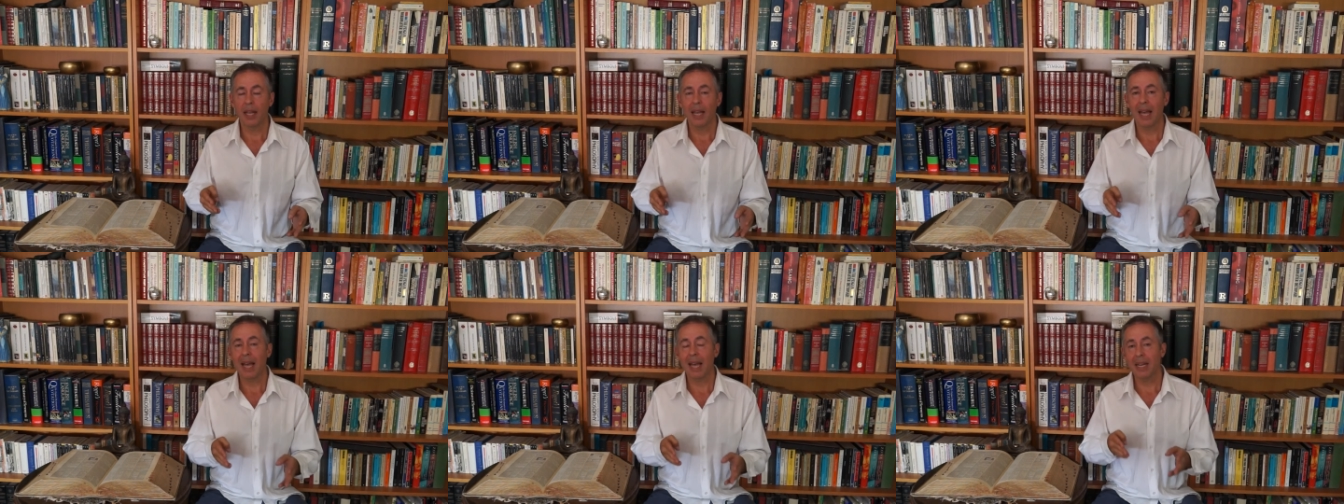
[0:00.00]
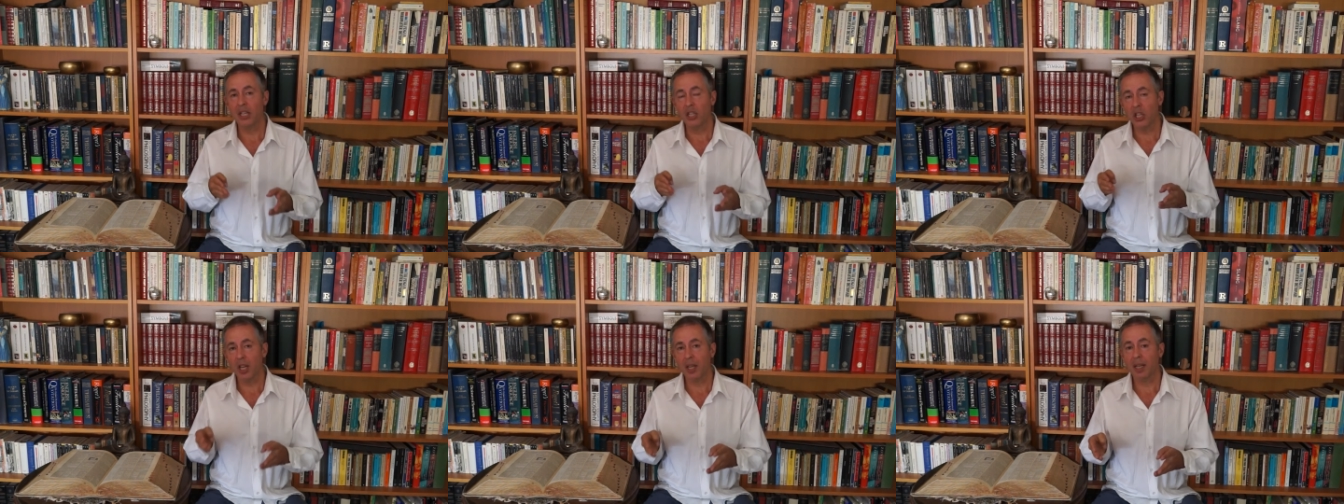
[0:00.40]
and
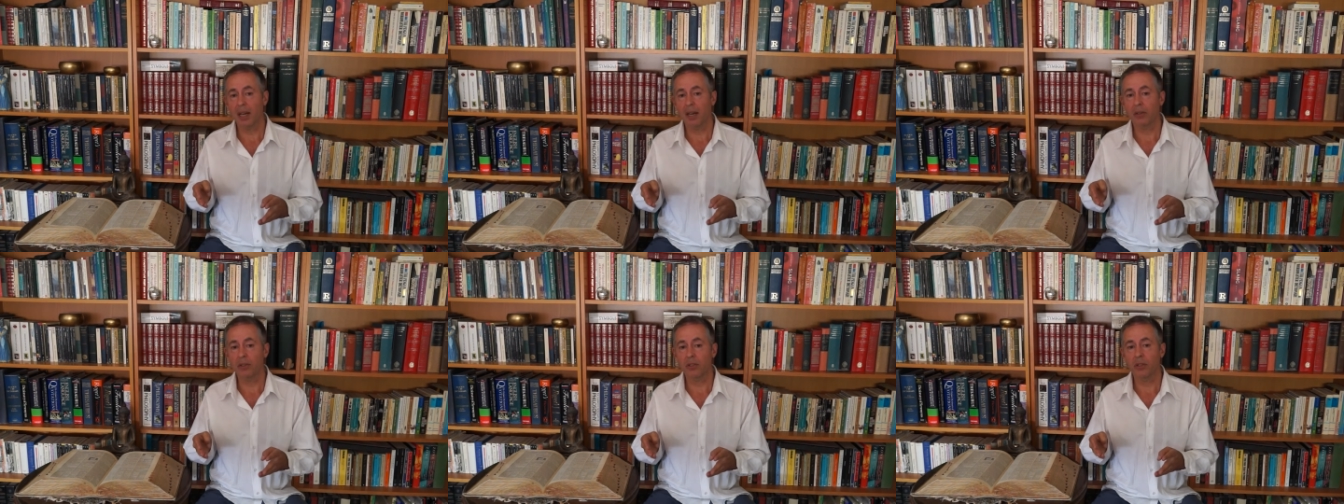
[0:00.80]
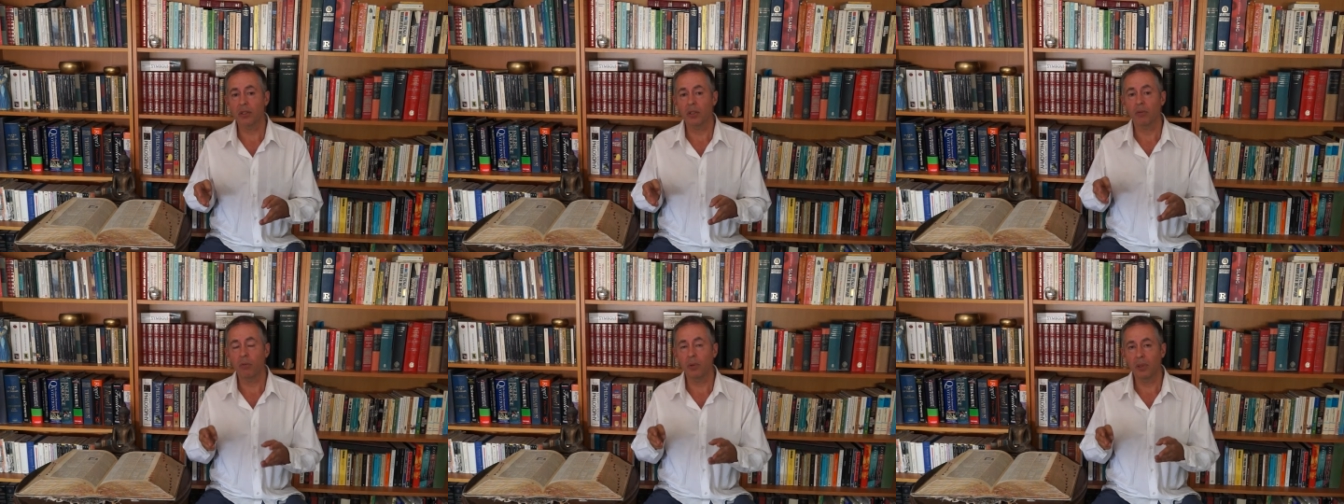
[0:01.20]
check out
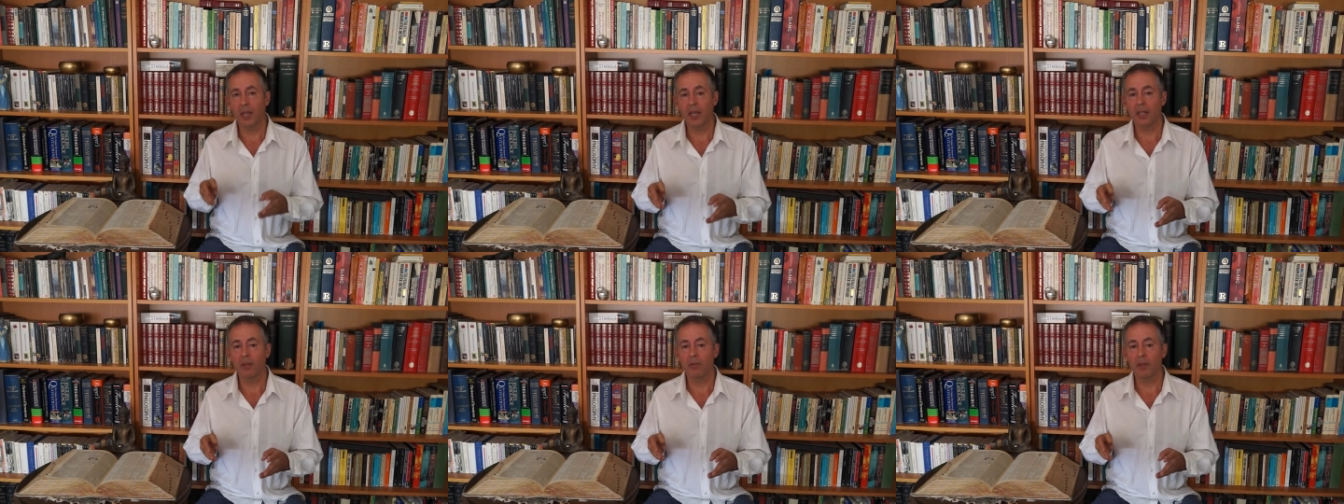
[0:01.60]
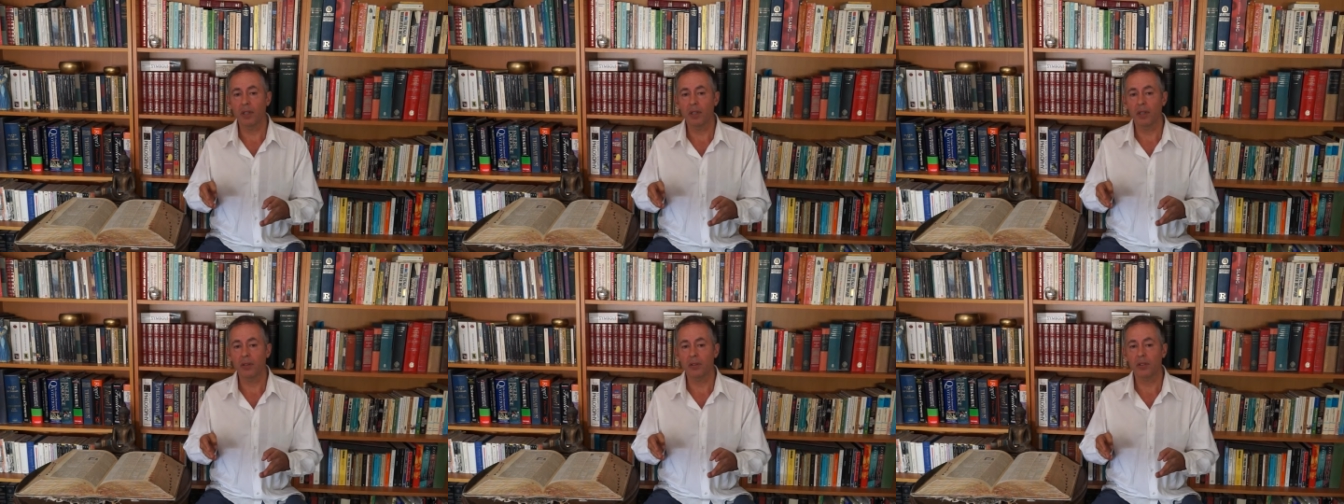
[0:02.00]
related
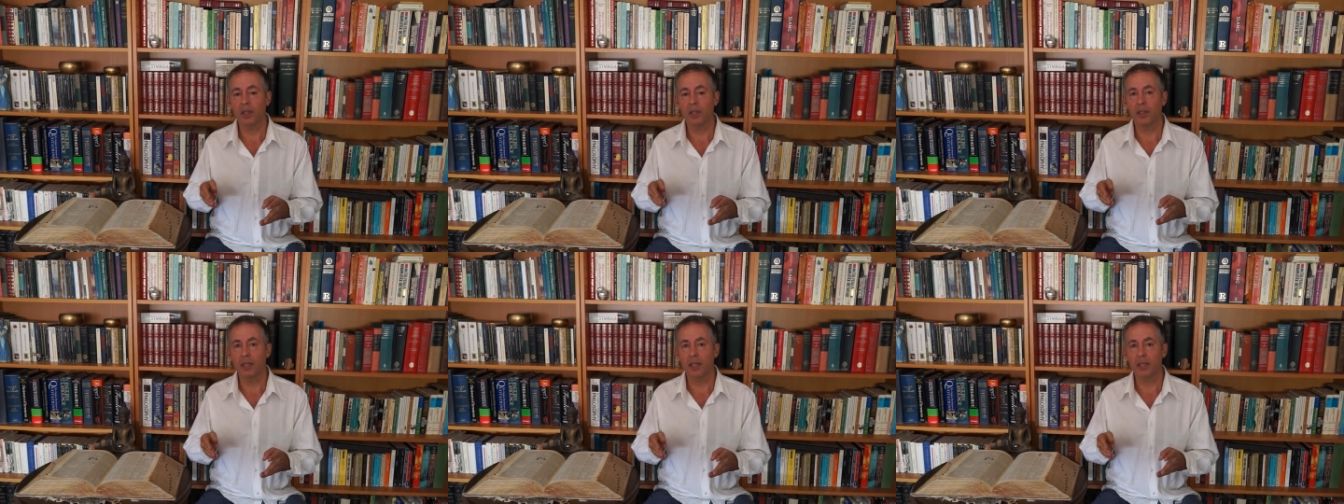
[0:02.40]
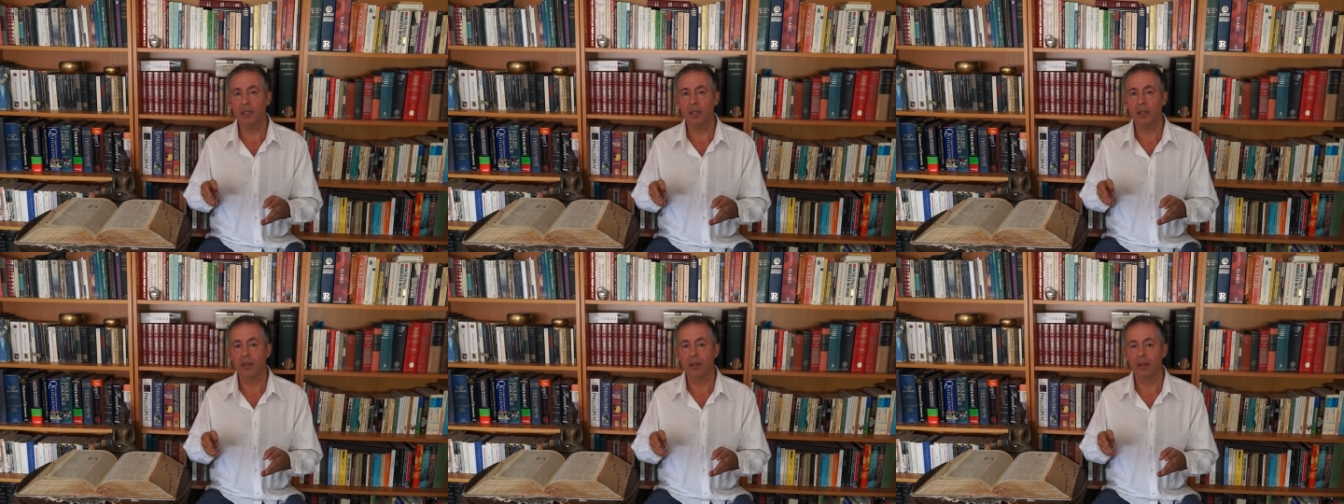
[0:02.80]
videos and
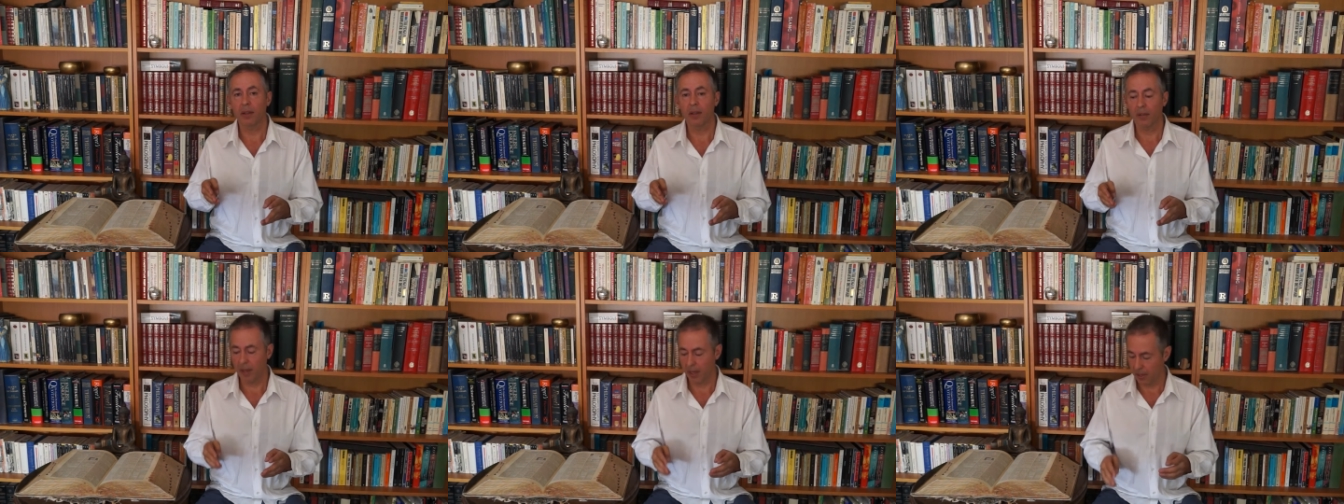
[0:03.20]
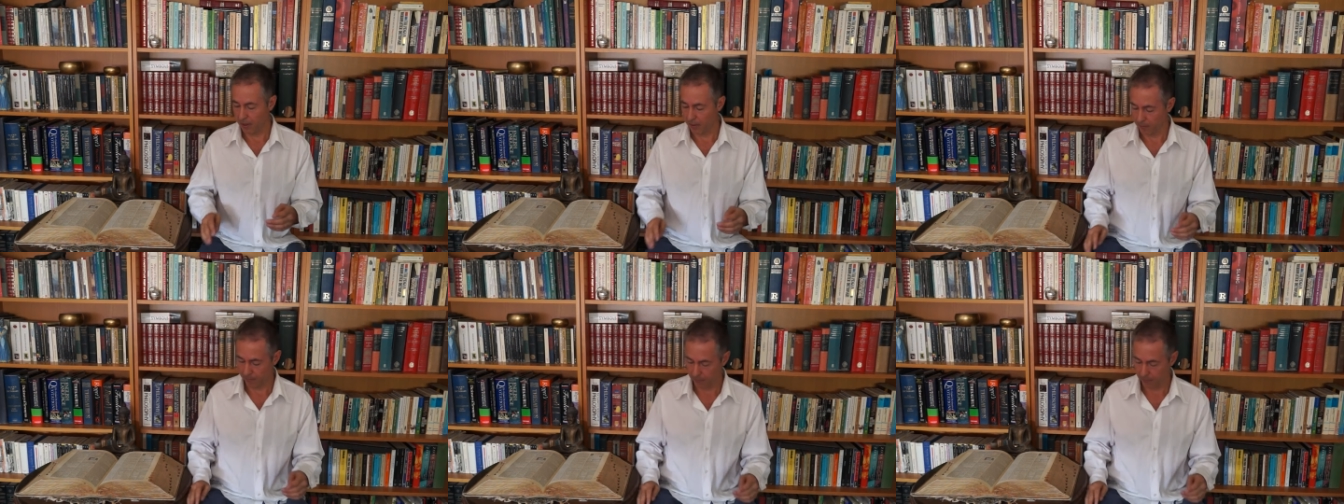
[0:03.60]
links. Thank you.